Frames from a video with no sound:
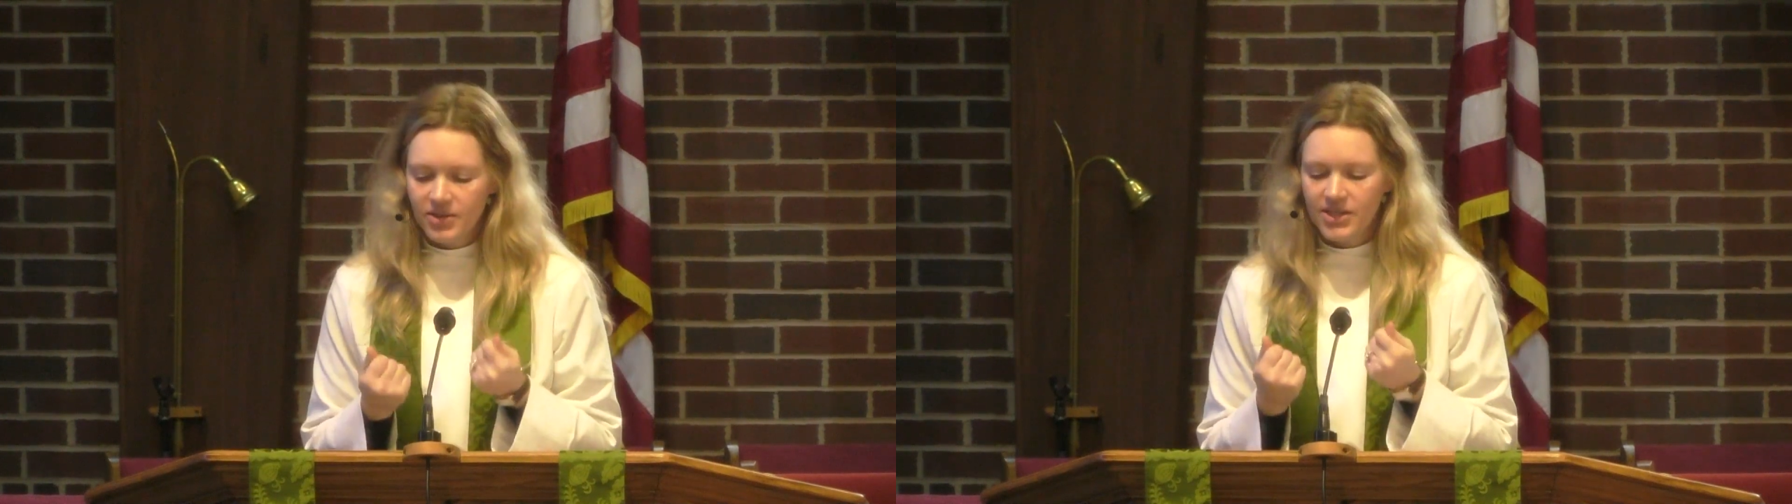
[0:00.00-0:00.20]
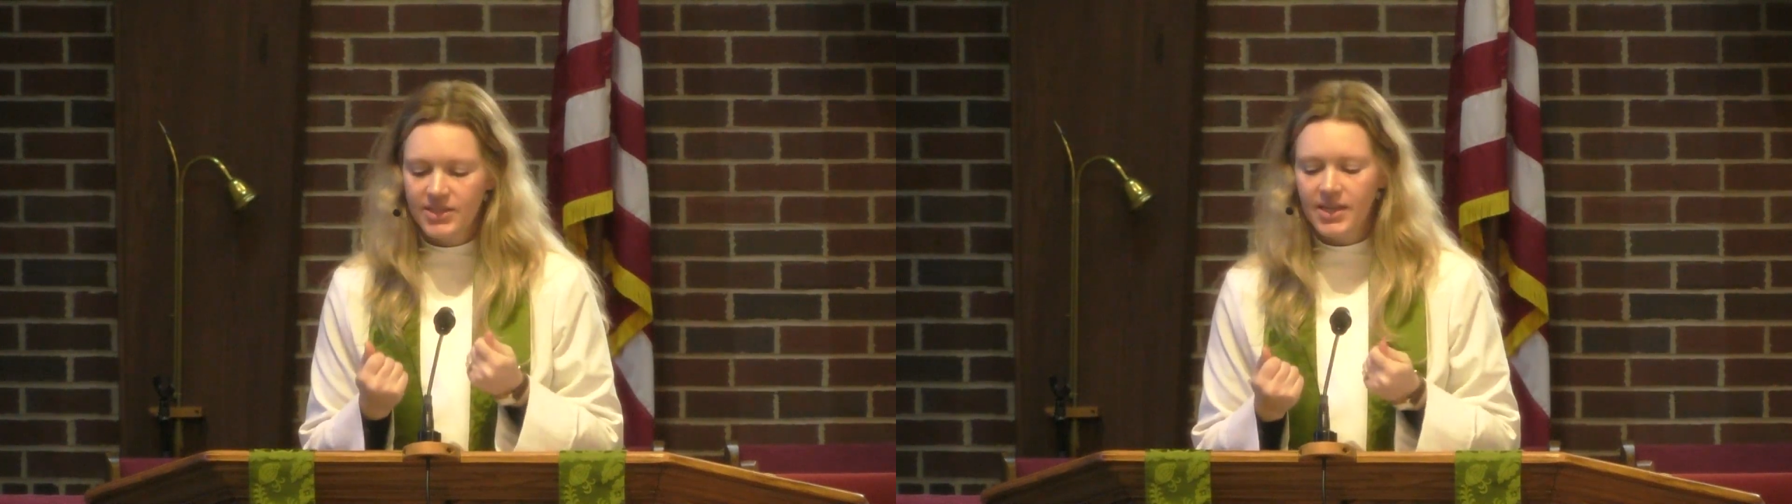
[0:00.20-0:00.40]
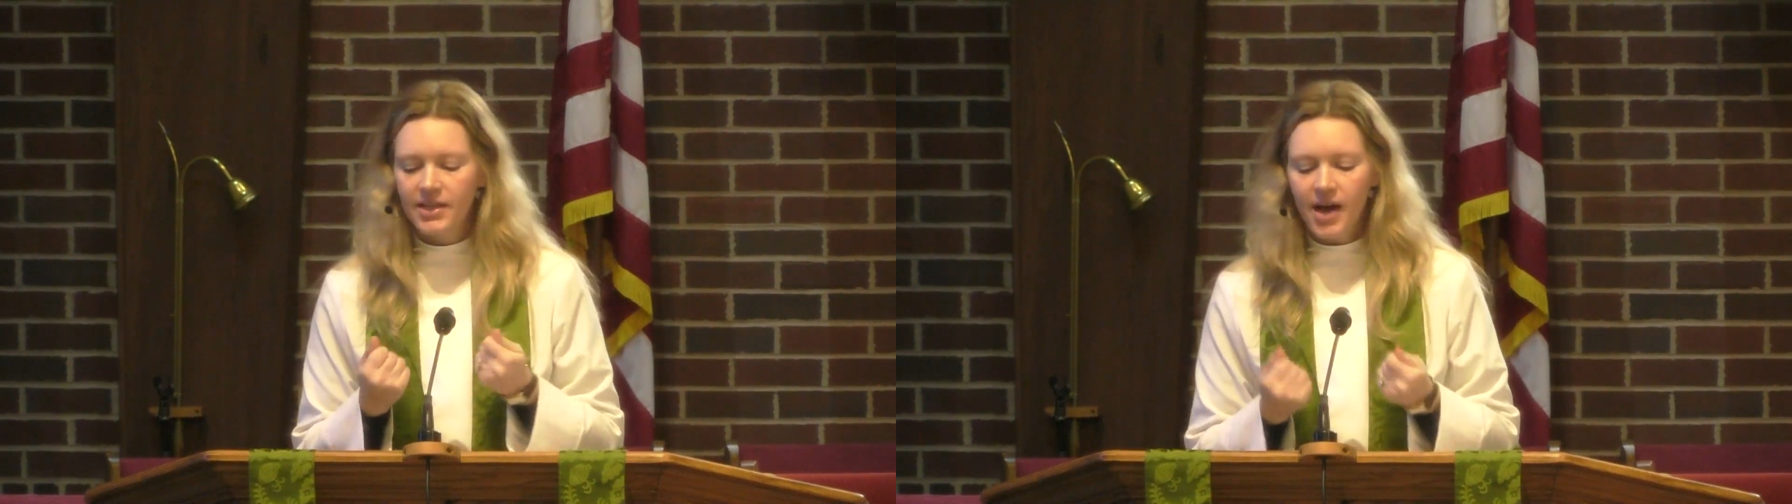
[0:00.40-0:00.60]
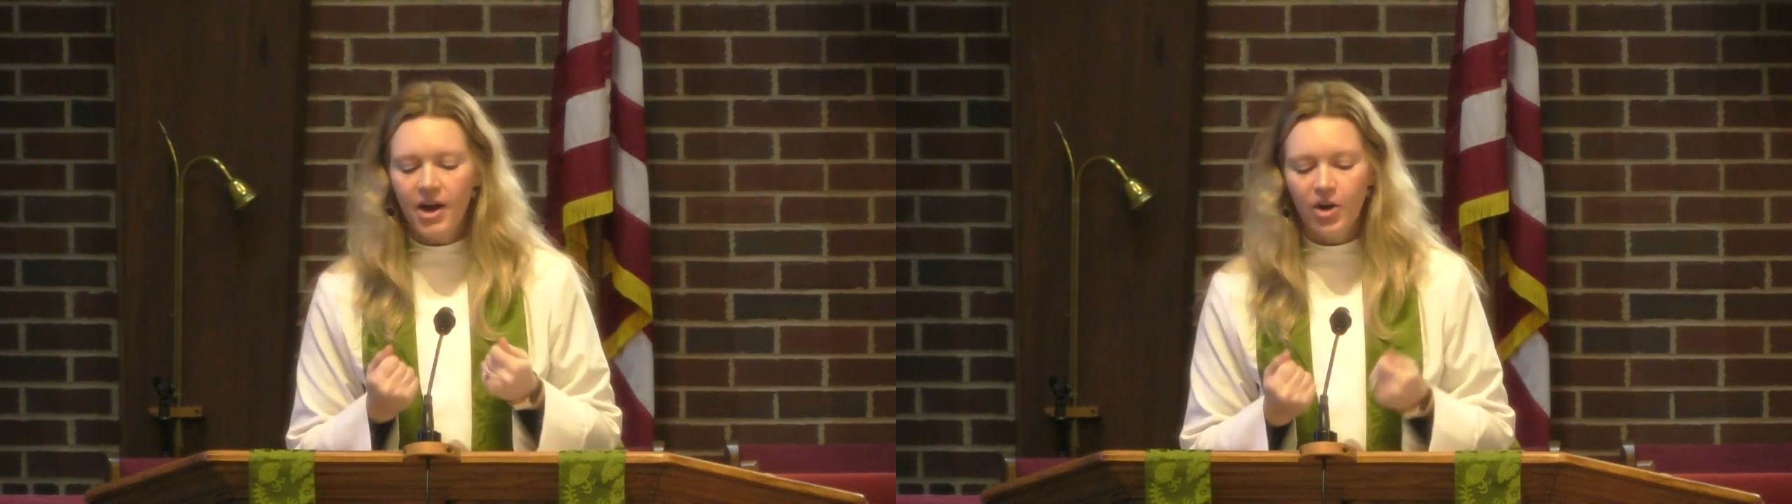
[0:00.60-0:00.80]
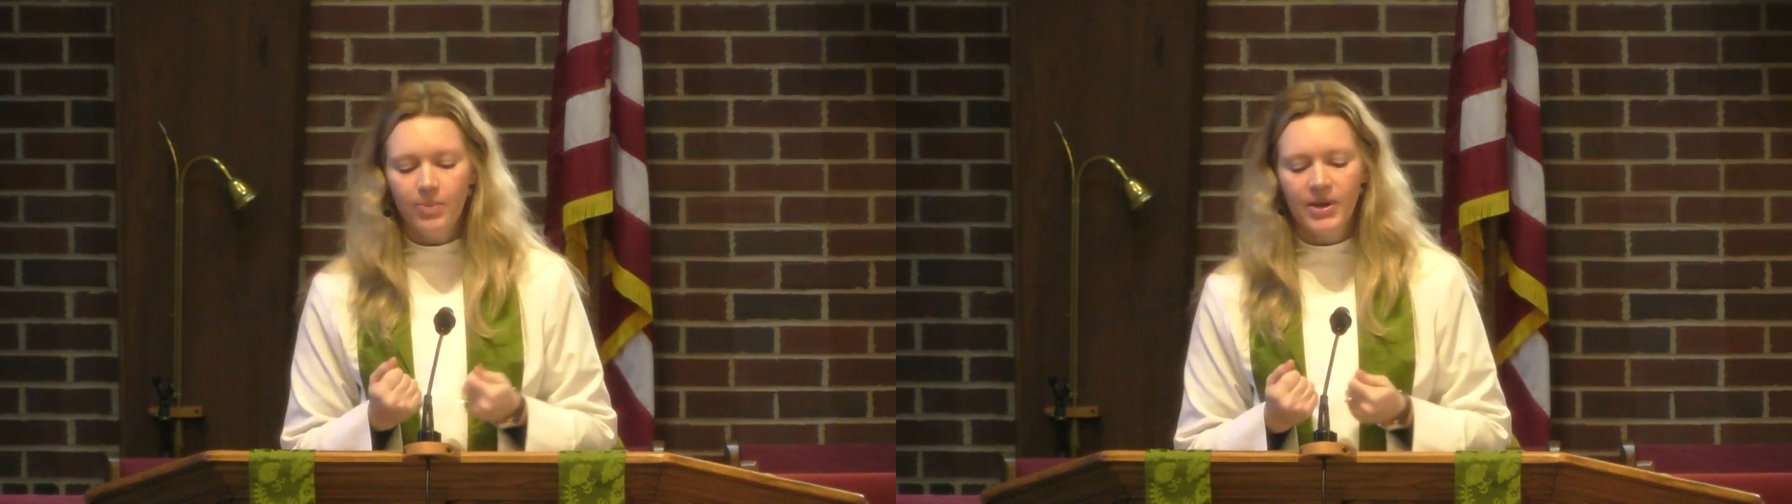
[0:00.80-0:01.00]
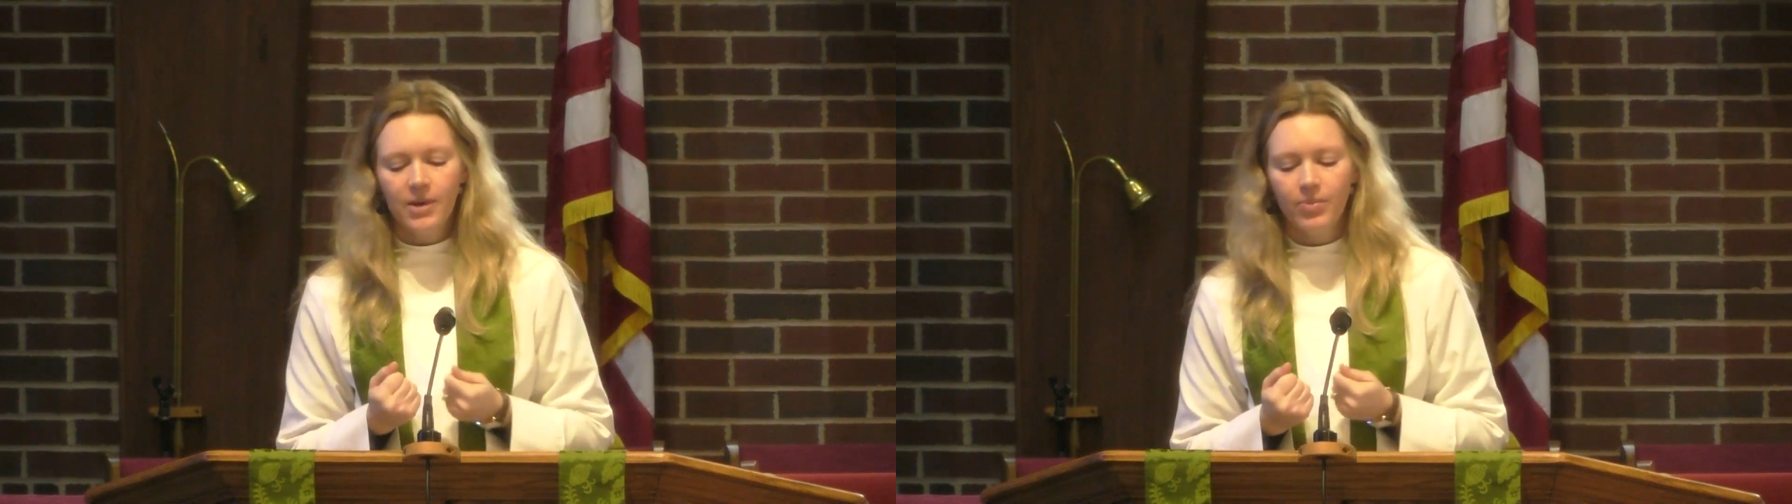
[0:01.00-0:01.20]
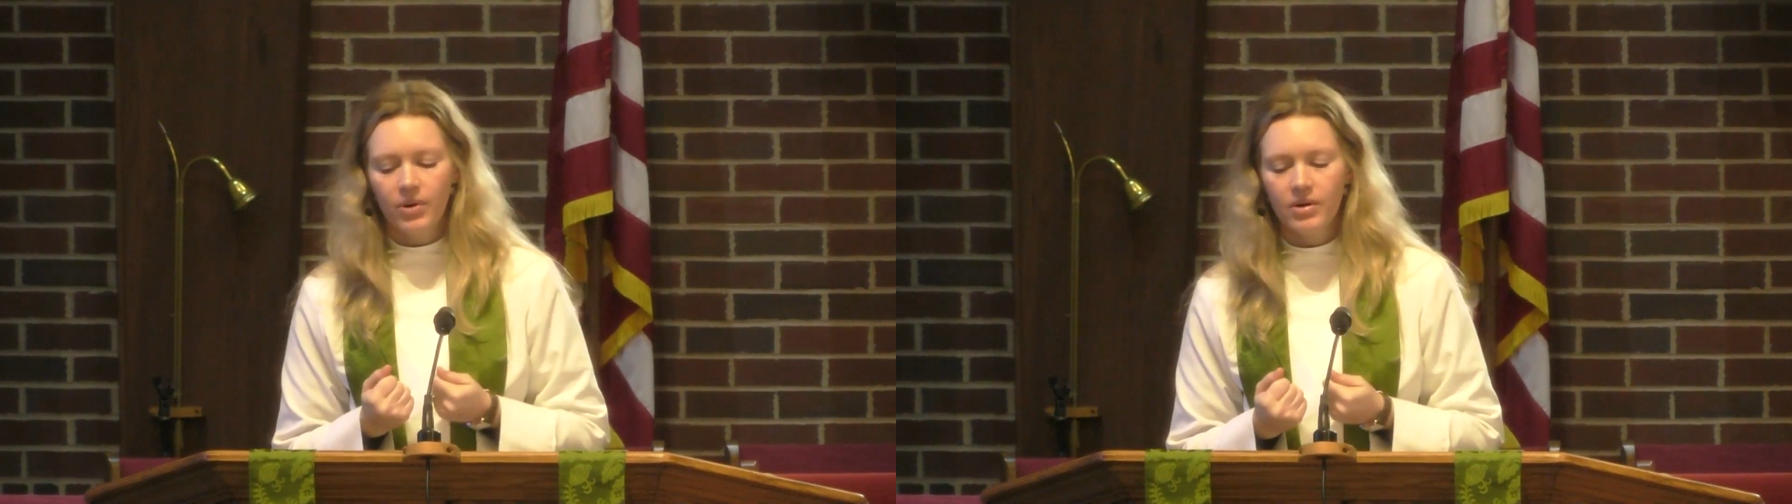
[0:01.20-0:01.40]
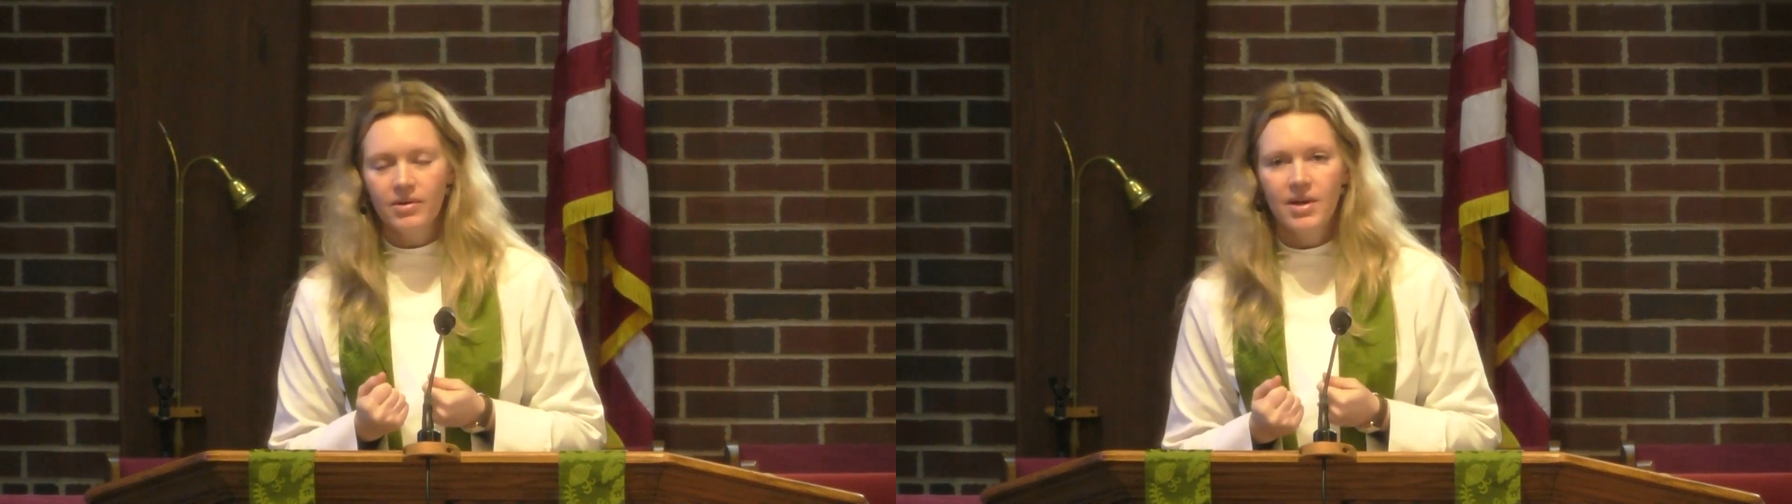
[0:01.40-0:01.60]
to see younger people.